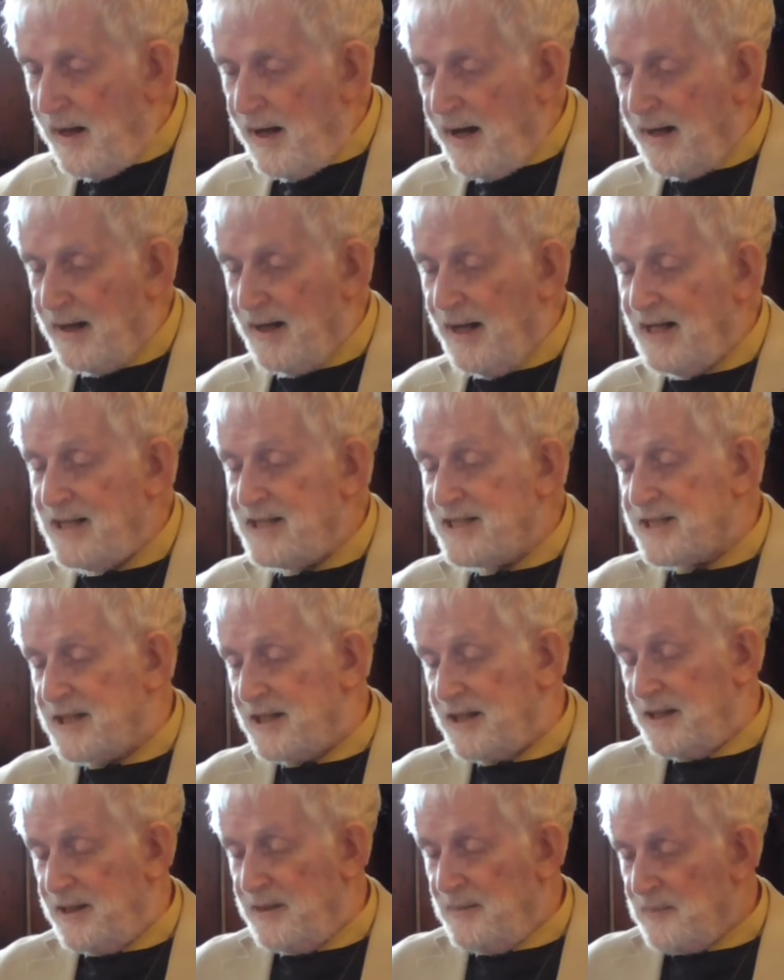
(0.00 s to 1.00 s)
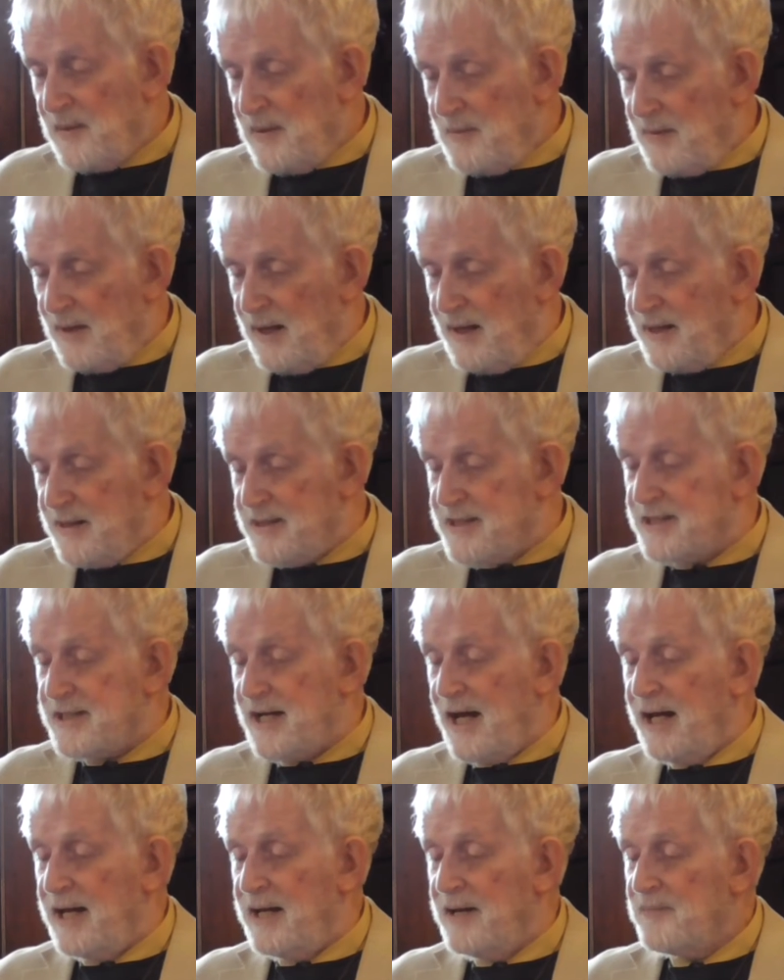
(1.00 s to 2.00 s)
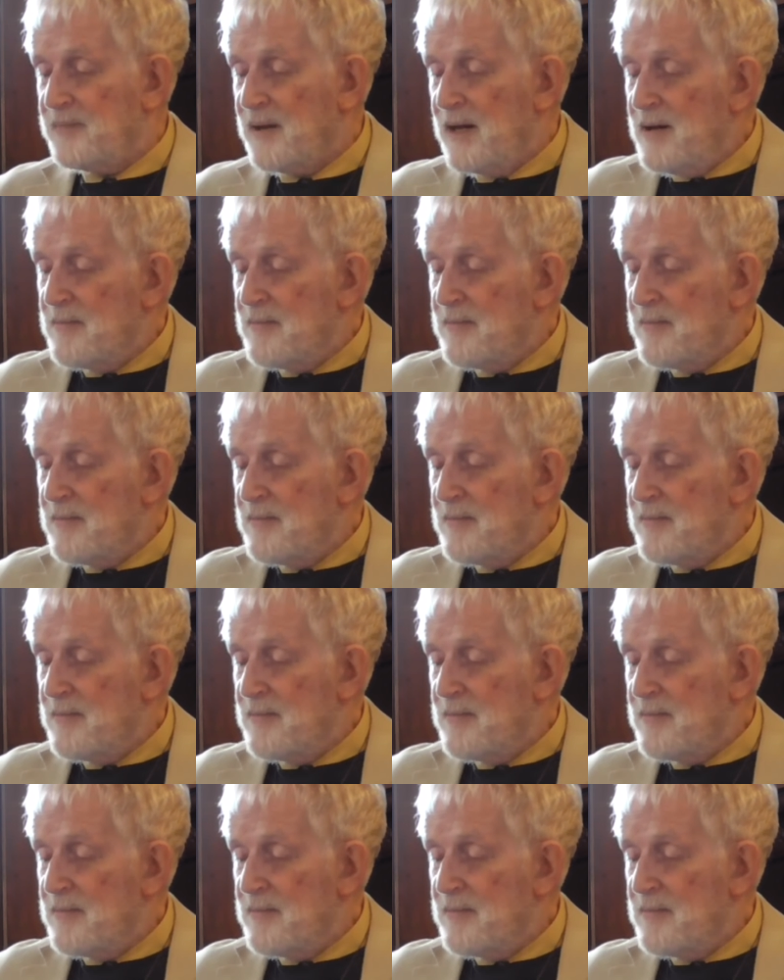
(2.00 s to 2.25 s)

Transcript: And lastly, I'd say